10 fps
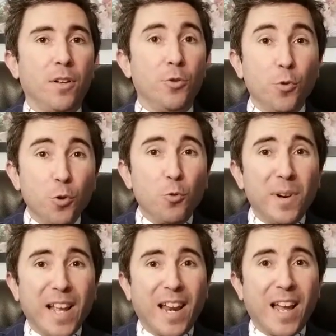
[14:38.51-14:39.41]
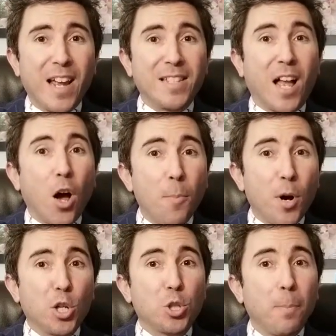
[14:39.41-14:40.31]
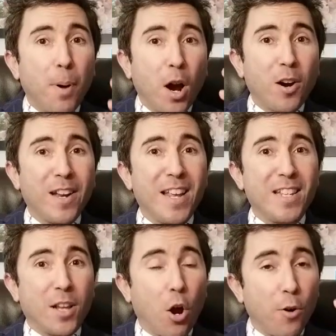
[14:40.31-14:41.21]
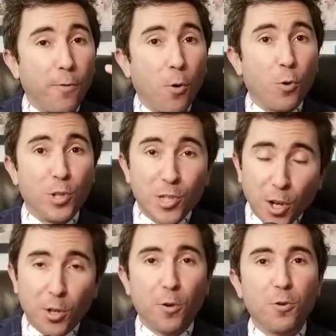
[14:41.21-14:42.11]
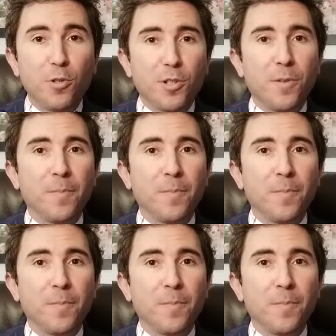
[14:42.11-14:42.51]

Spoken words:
Do you realize how much parlays are for suckers?